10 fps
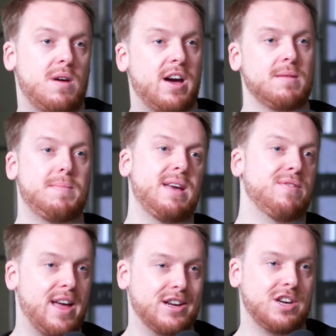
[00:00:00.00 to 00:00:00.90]
i can pay
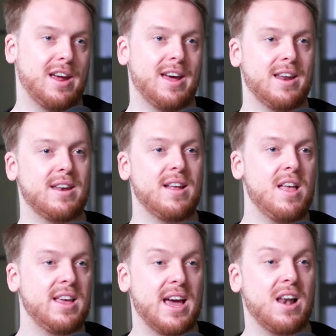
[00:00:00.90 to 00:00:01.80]
for that shit and
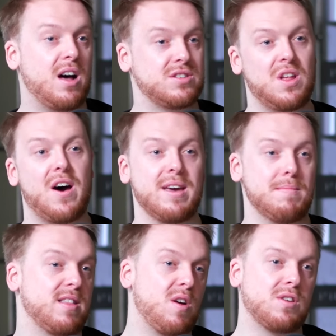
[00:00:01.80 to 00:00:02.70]
yet last night
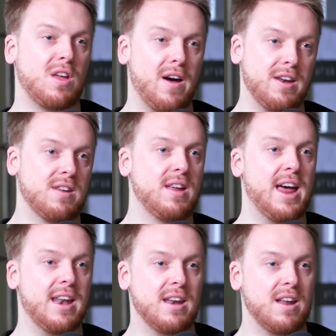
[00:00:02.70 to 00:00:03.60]
my dog died
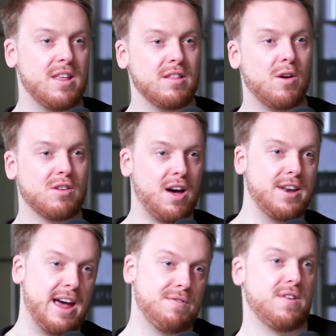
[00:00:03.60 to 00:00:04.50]
and the dog that
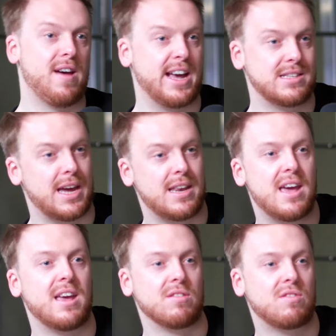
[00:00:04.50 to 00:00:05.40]
i'd had for 18
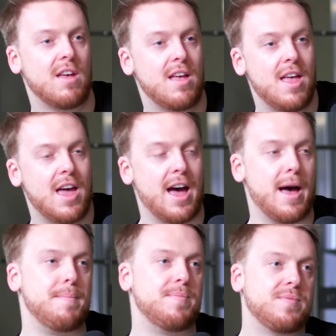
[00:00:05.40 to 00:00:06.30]
years
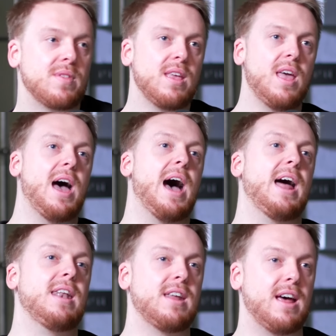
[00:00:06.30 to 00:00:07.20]
um,
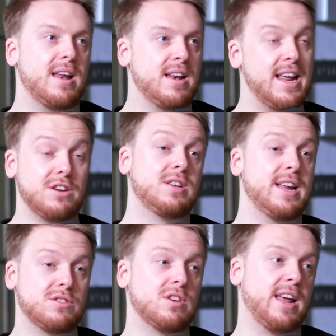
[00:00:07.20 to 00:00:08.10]
and uh,
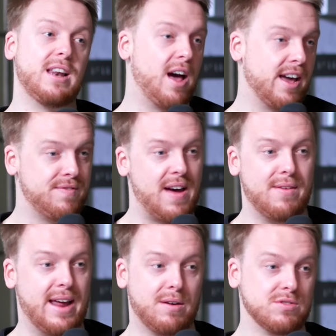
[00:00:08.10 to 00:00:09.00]
literally like
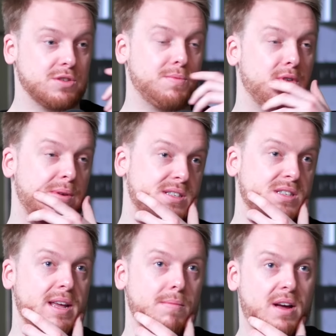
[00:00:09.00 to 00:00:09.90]
found out just before i went to
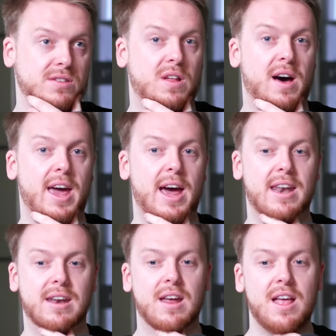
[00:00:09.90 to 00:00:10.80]
sleep last night
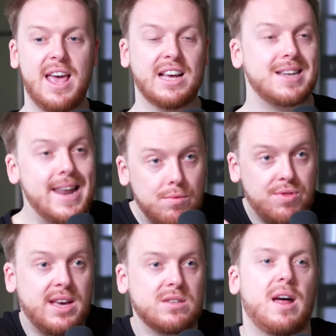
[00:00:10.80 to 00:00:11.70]
and it's little
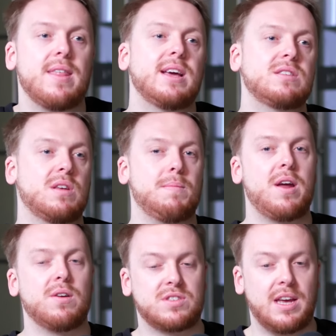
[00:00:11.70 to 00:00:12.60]
things like this that
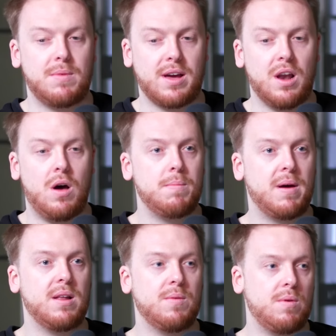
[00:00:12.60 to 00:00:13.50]
might not seem like a lot
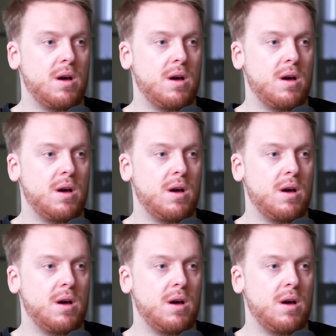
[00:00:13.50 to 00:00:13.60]
but